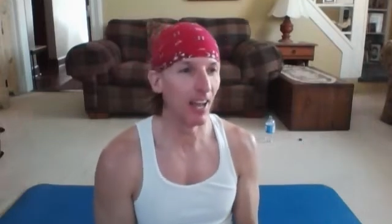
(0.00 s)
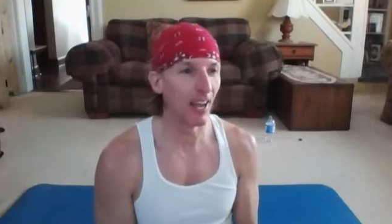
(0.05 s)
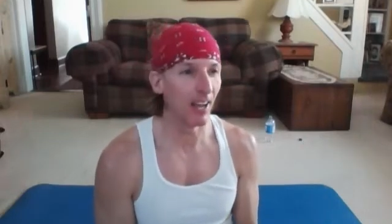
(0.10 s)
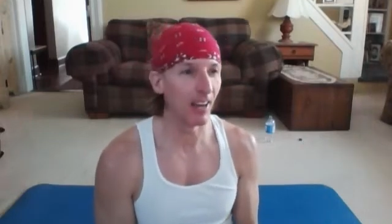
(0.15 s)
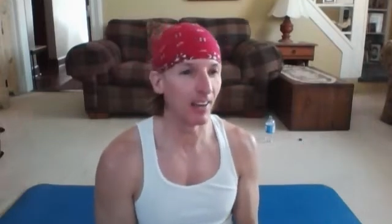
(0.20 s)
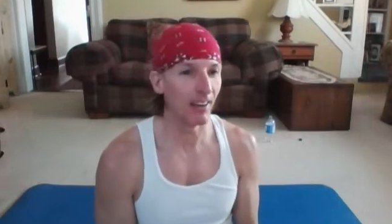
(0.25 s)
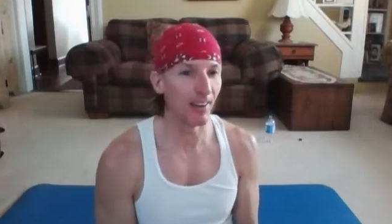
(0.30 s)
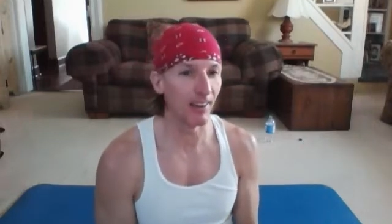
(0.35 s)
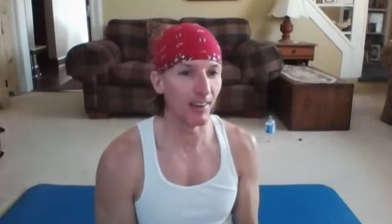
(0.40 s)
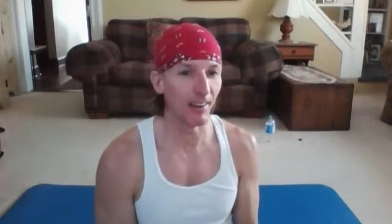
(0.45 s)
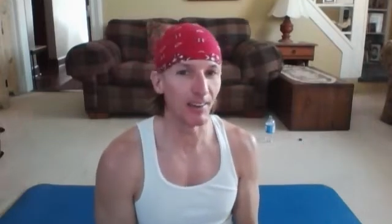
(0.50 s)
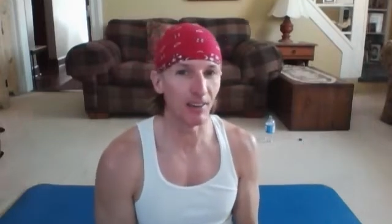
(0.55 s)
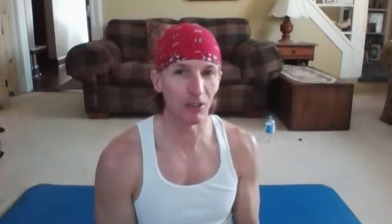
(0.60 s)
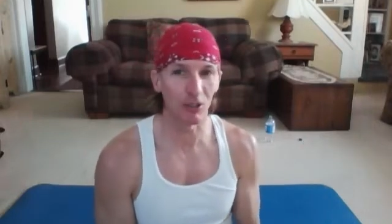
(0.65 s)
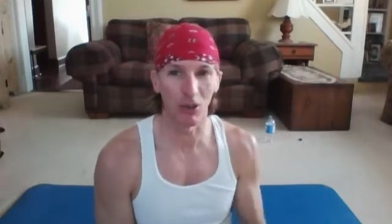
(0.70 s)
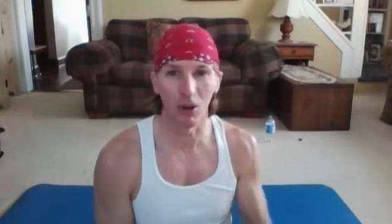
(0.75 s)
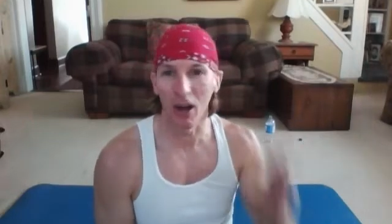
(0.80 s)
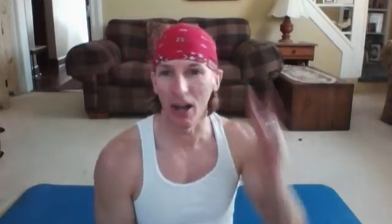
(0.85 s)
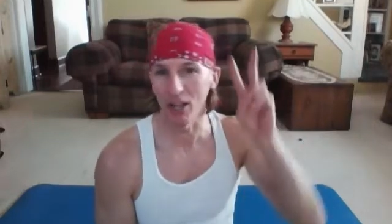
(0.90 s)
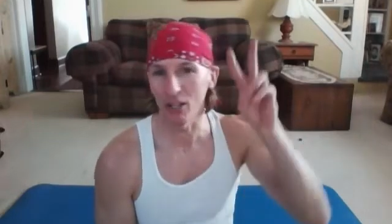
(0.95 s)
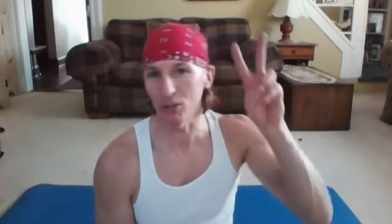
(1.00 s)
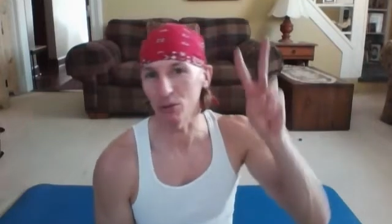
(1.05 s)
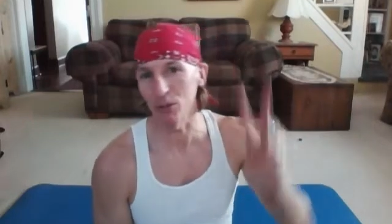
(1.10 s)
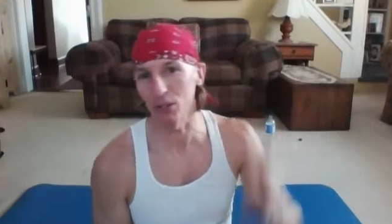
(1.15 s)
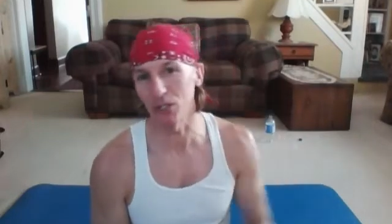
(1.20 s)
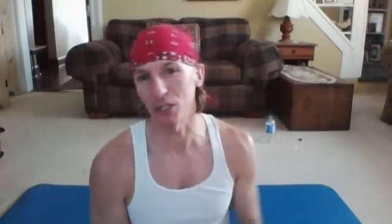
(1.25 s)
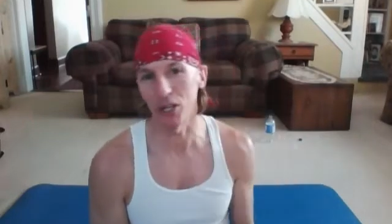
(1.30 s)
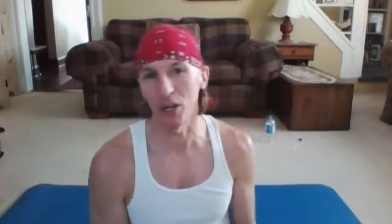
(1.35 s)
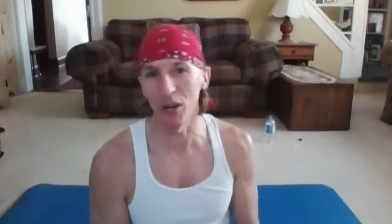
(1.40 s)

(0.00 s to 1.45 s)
And uh, so I just wanted to